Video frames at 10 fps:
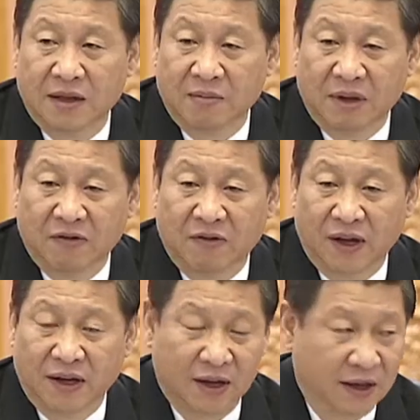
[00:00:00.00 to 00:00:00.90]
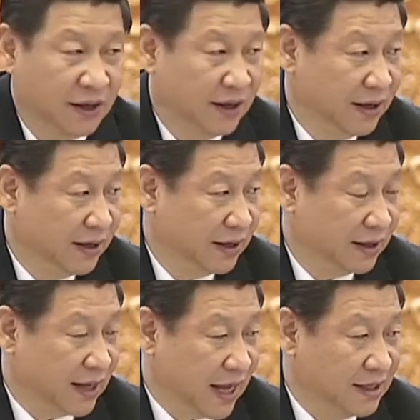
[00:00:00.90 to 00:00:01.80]
but obviously they won't just be
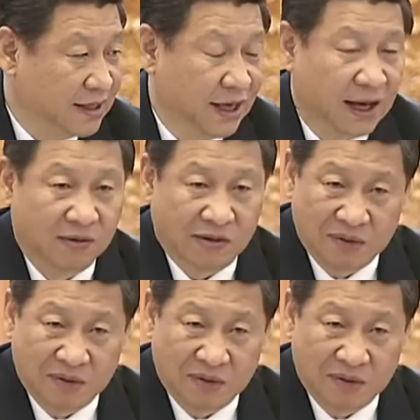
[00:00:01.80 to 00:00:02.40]
talking business,